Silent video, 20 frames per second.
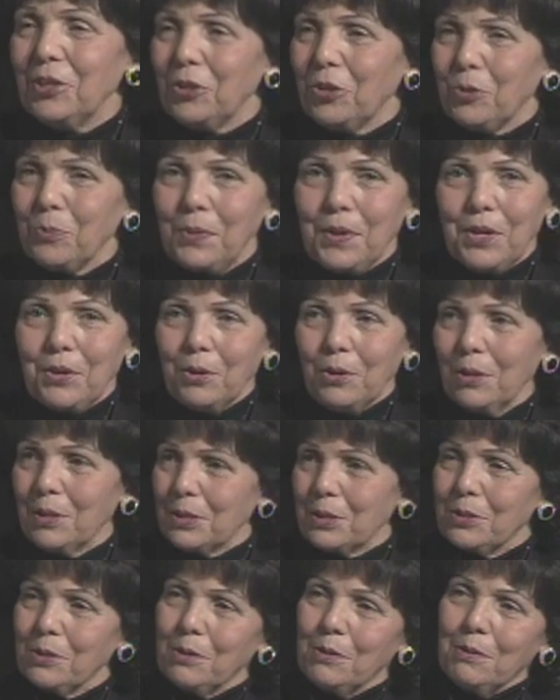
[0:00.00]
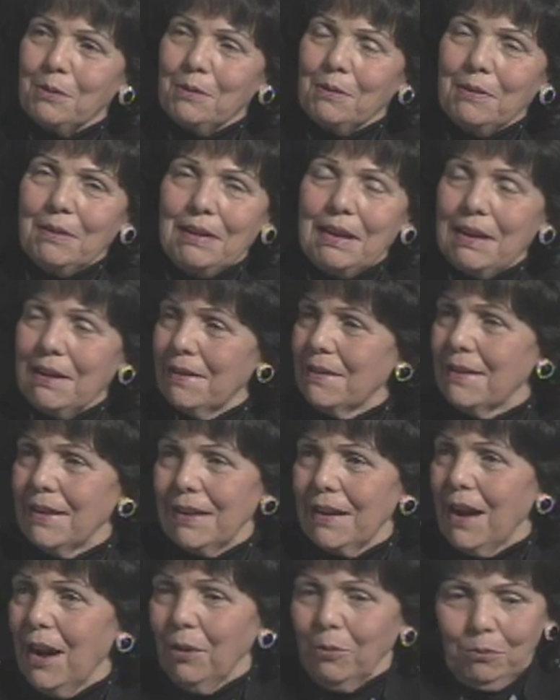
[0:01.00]
to be also
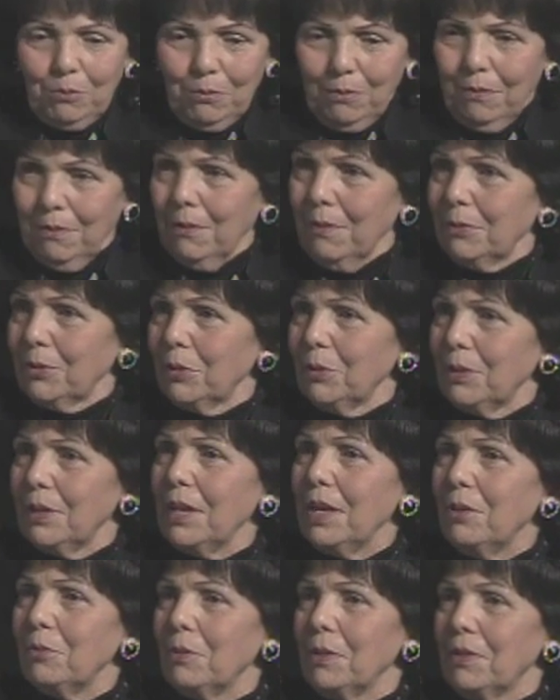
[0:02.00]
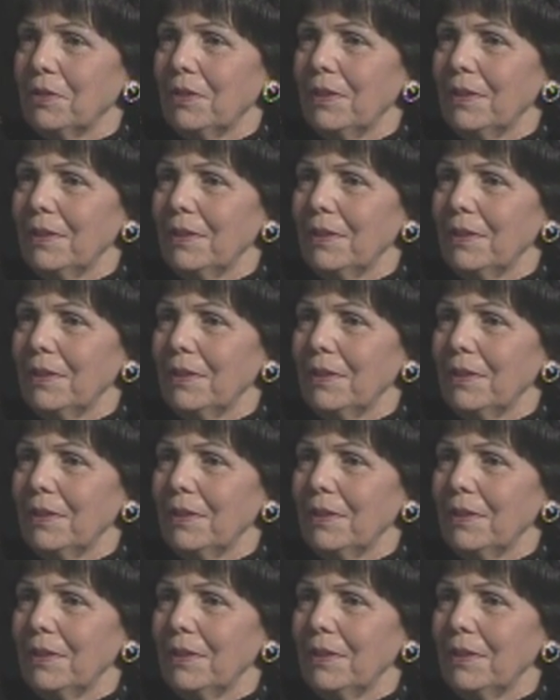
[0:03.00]
learning how to deal with